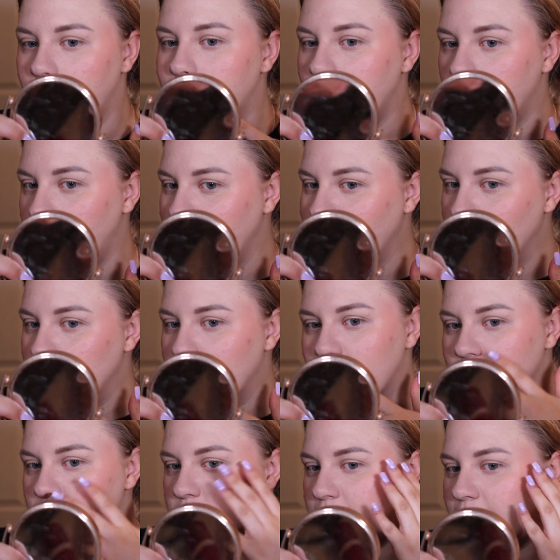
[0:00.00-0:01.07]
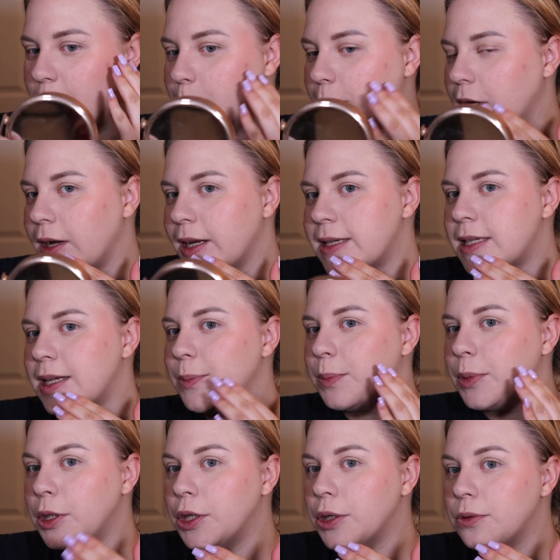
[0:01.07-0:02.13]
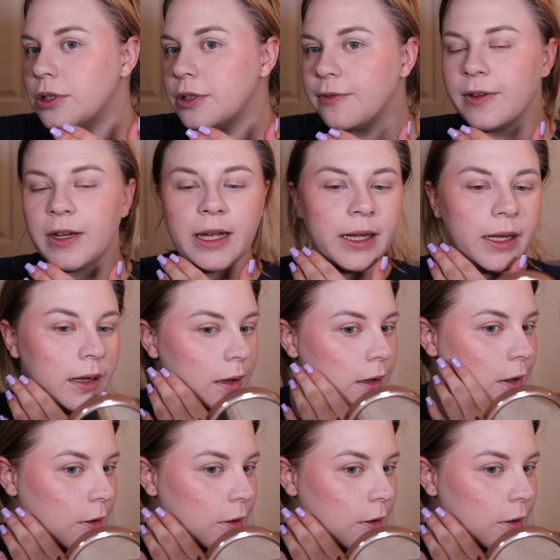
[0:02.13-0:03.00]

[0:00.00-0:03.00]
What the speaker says: but with a brush it applies it beautifully